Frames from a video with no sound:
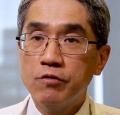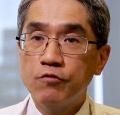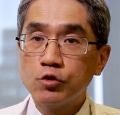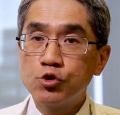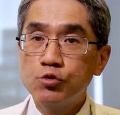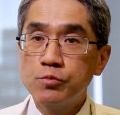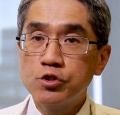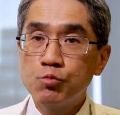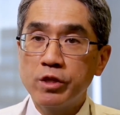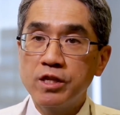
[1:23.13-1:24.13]
for
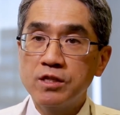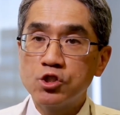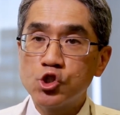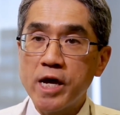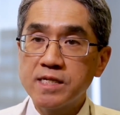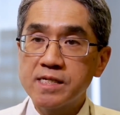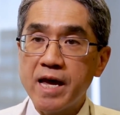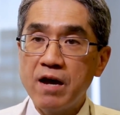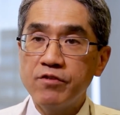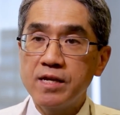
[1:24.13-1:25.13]
tumors within the chest
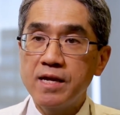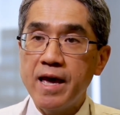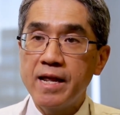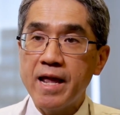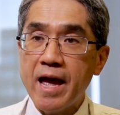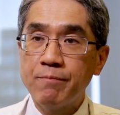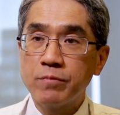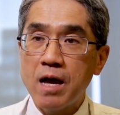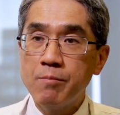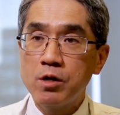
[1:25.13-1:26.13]
cavity and
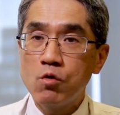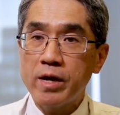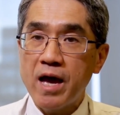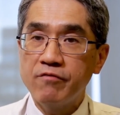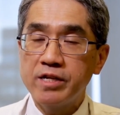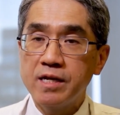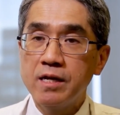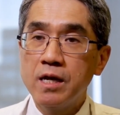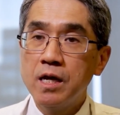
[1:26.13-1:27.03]
abdominal cavity,